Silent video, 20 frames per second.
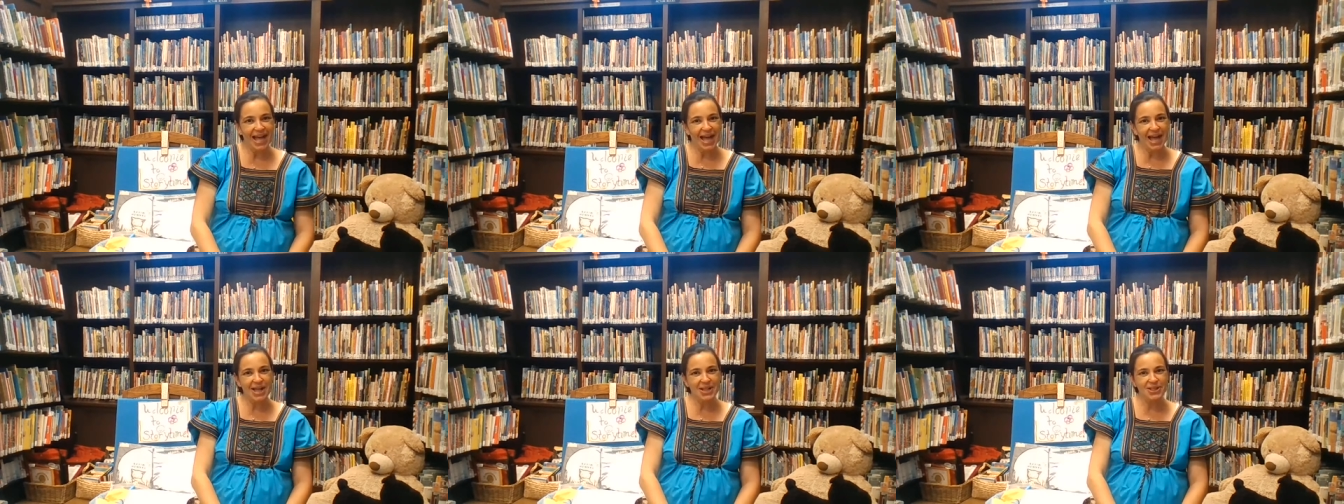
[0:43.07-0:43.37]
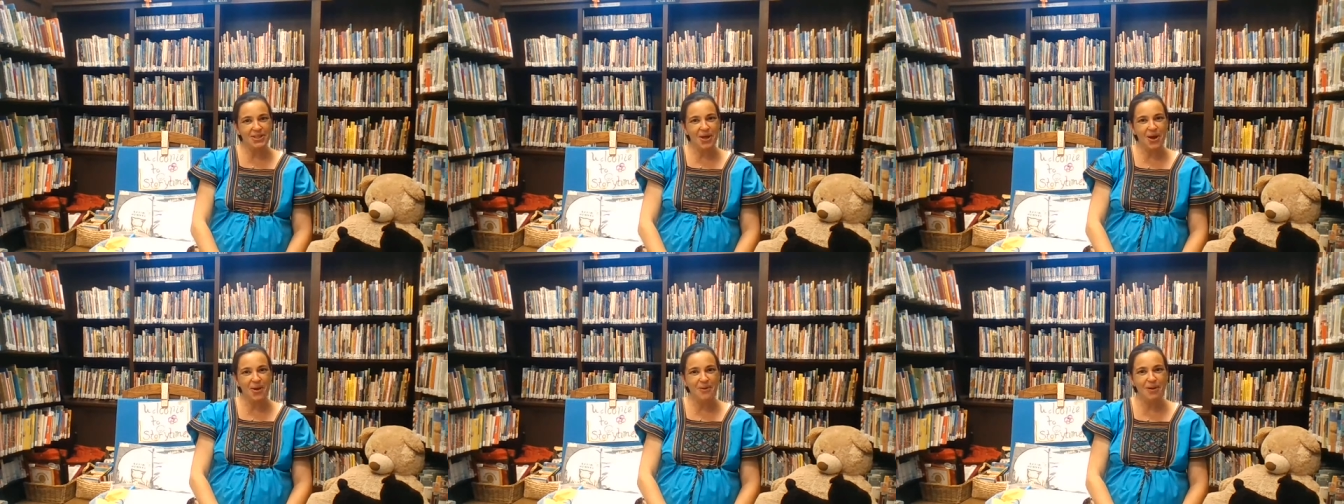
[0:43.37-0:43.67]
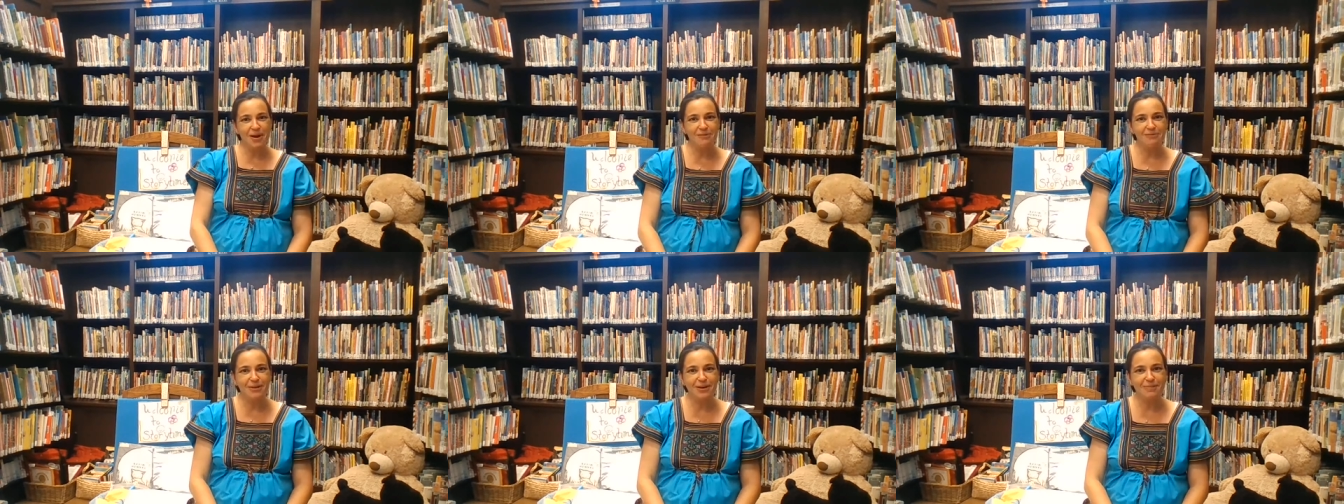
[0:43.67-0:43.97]
Hello,
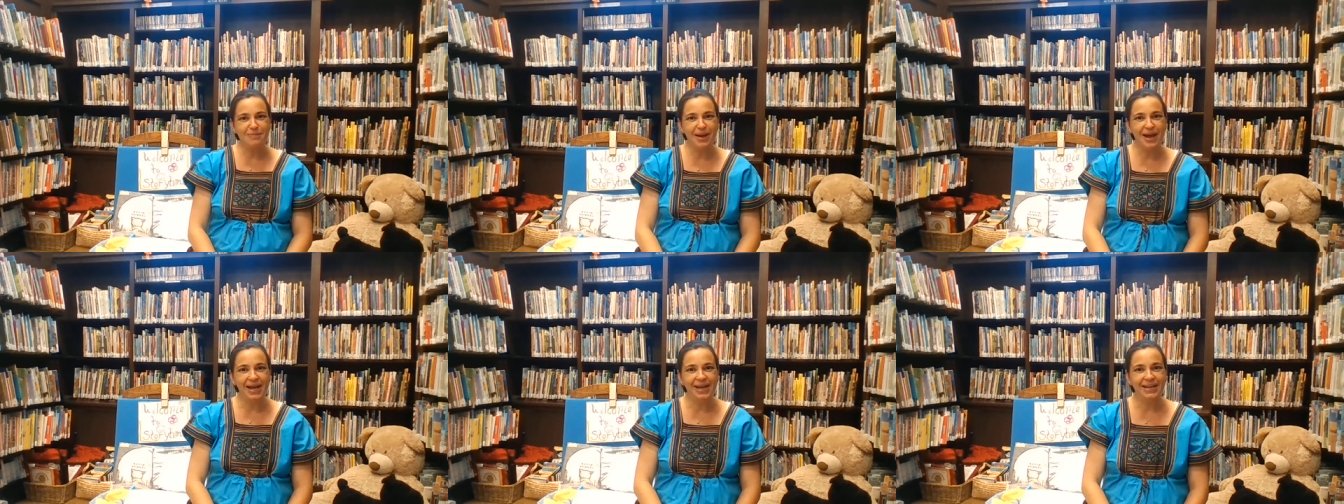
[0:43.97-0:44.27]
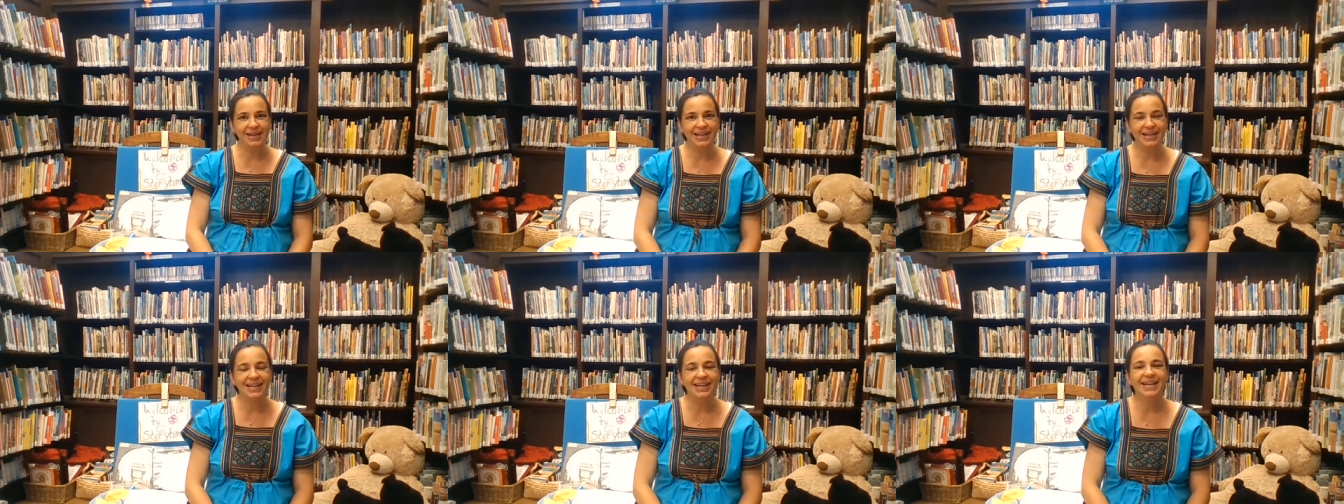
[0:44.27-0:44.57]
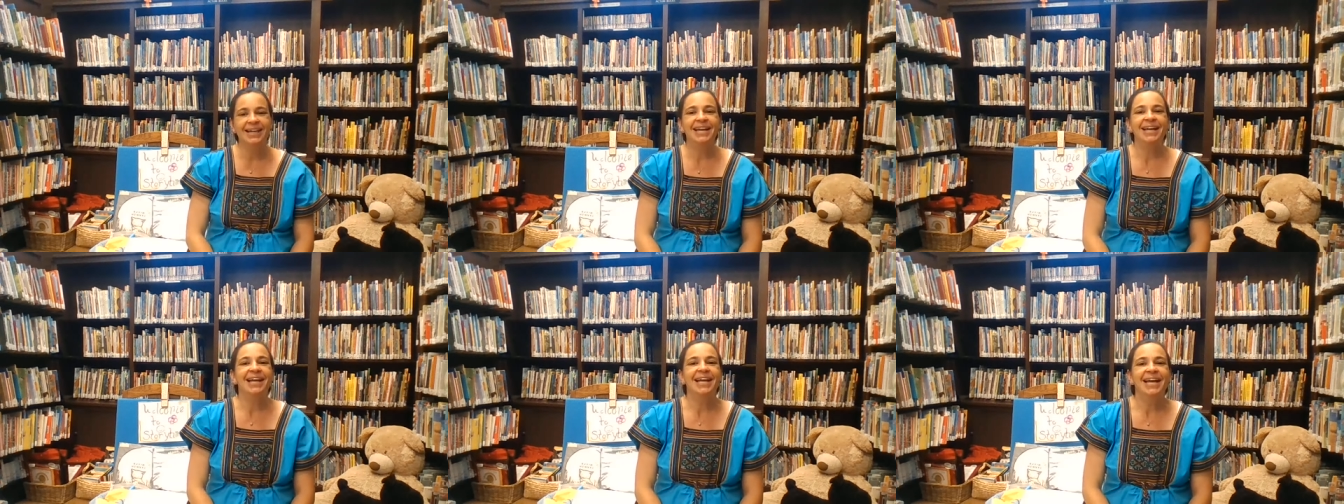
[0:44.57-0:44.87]
everybody.
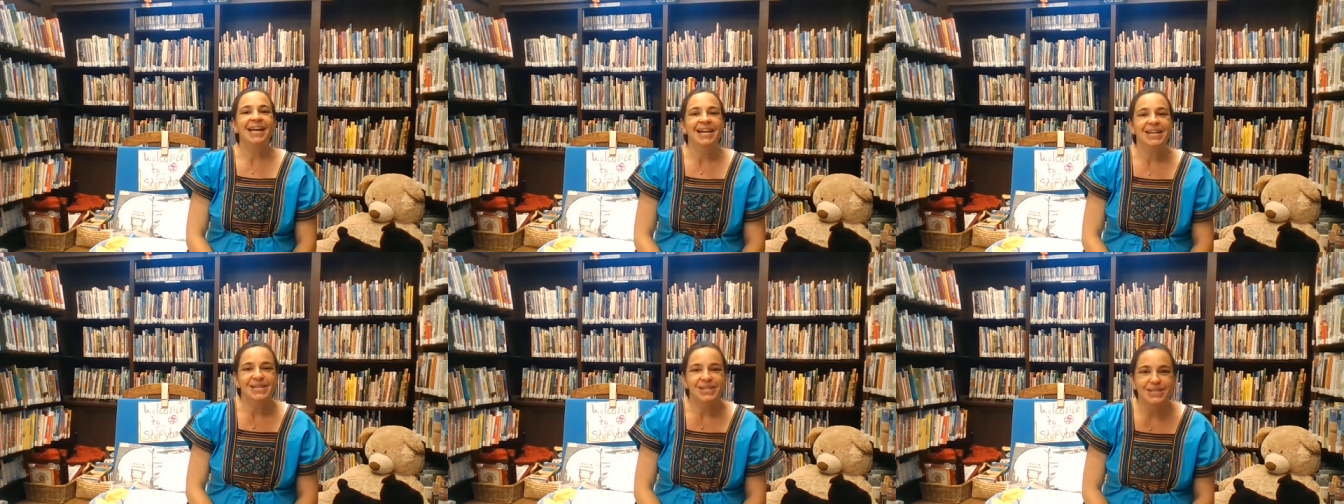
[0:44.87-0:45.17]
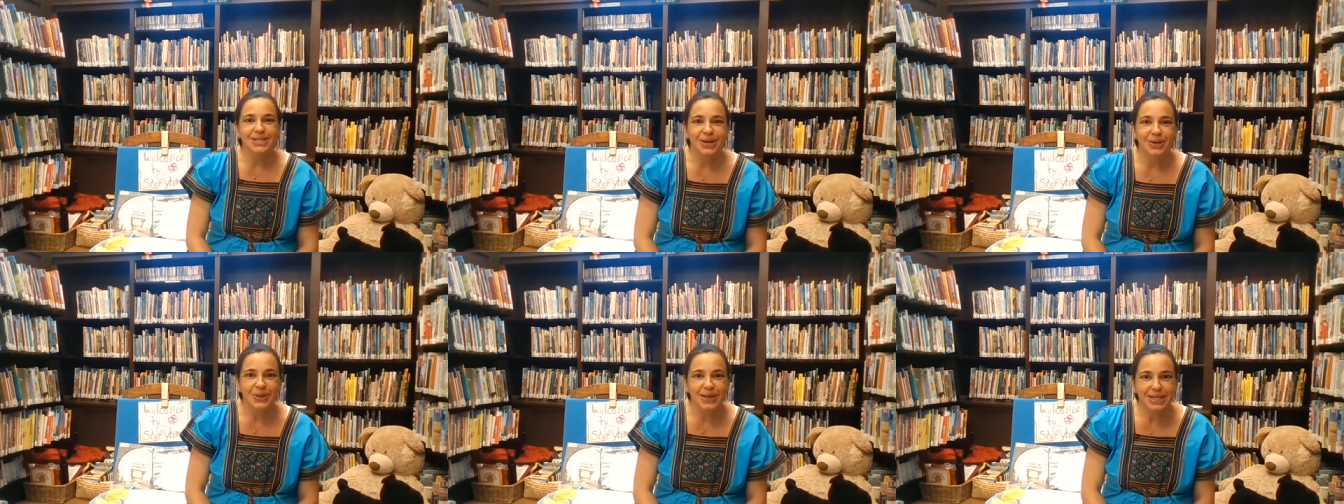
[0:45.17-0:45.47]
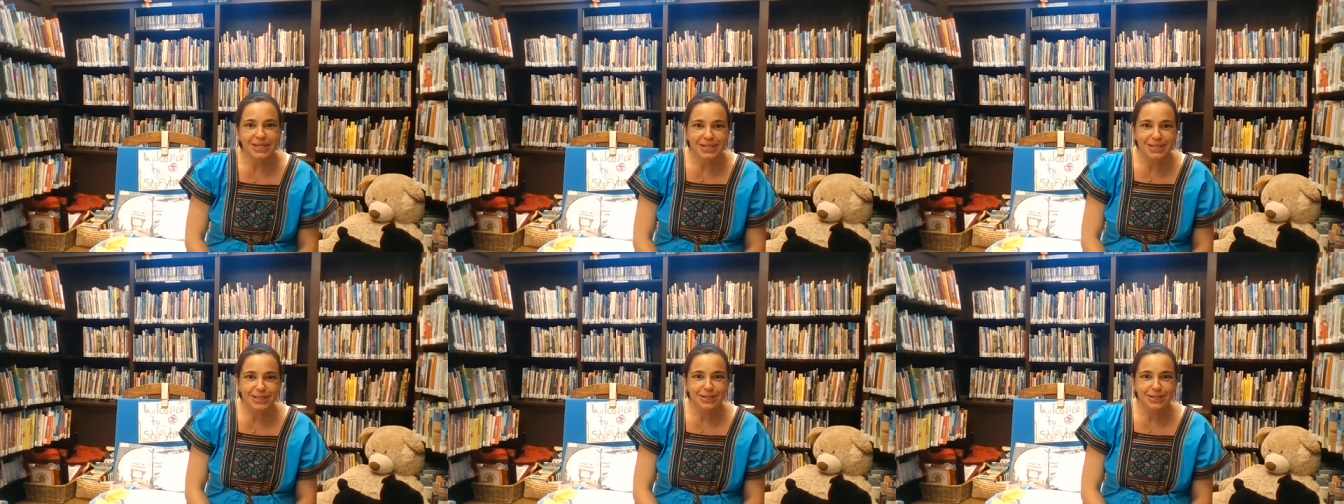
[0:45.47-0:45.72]
So let's